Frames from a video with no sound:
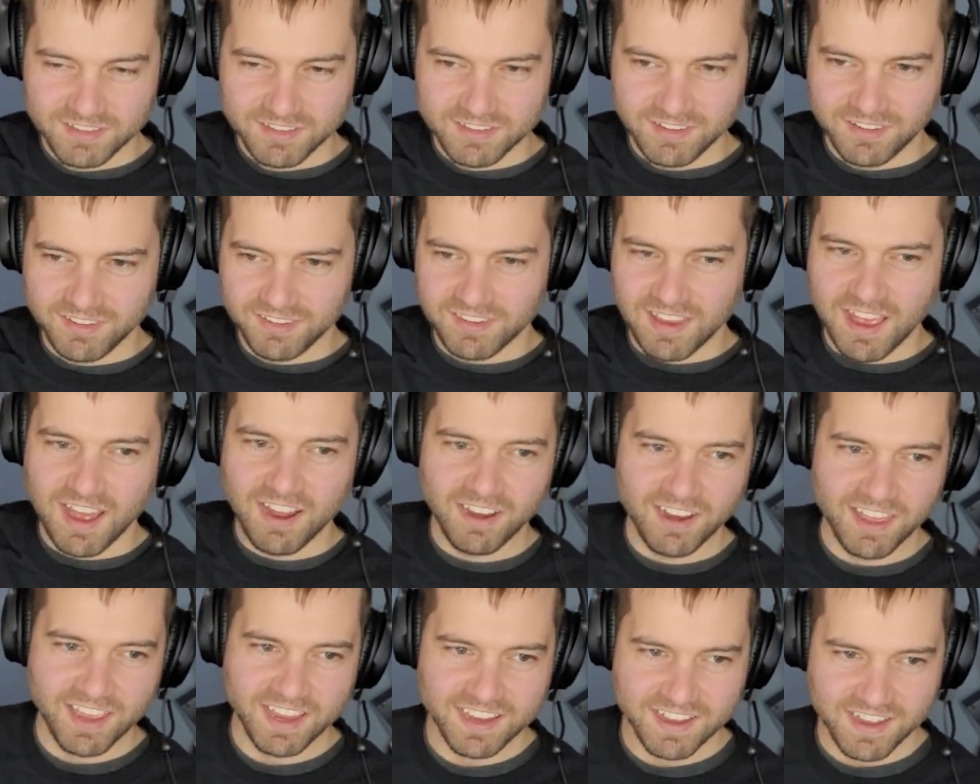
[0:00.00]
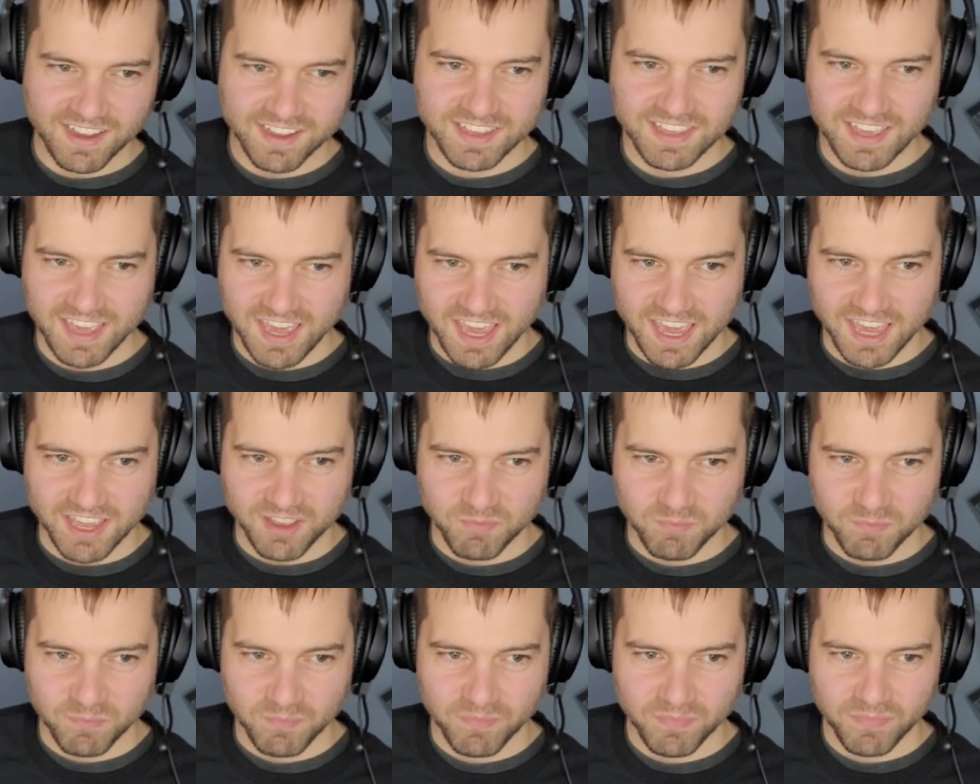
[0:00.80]
selling a
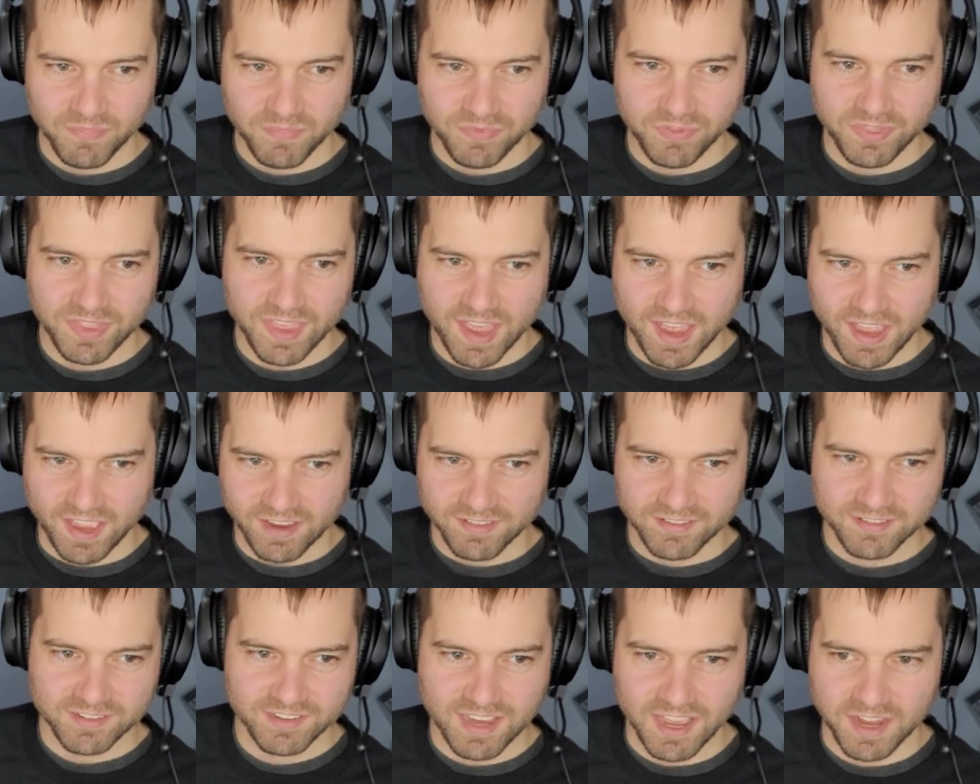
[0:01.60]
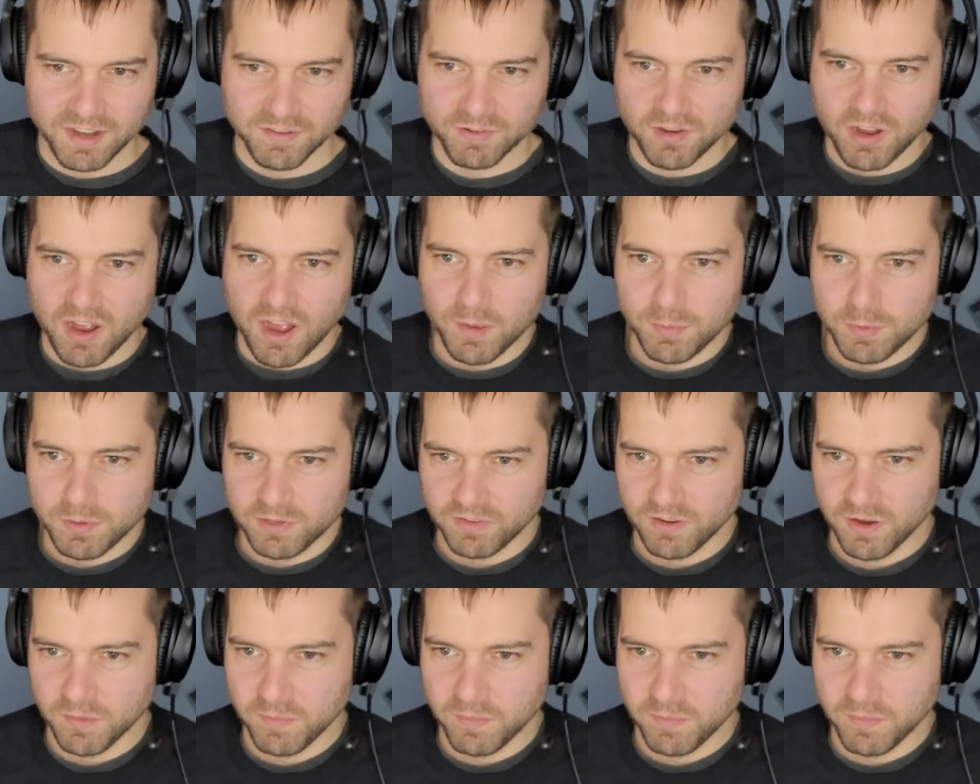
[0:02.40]
game that kind of copies our